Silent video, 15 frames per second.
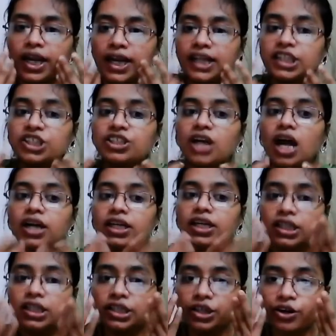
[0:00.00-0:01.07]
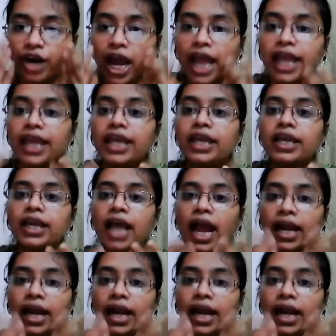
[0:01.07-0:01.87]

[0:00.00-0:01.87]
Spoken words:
It started crying